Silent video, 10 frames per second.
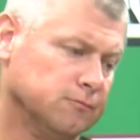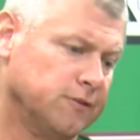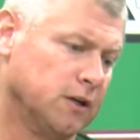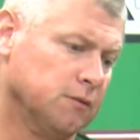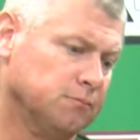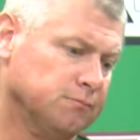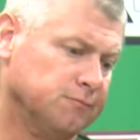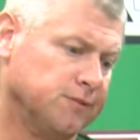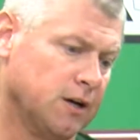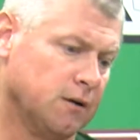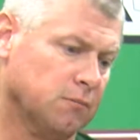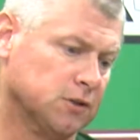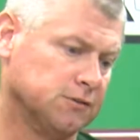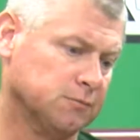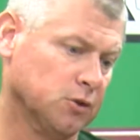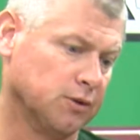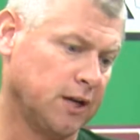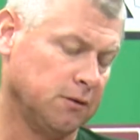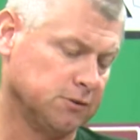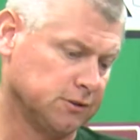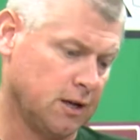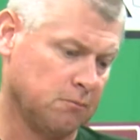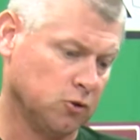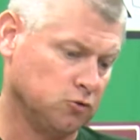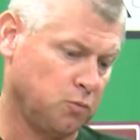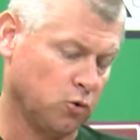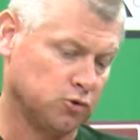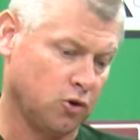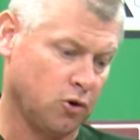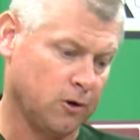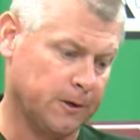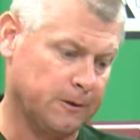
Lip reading: very, very much a mental game, just like most sports are.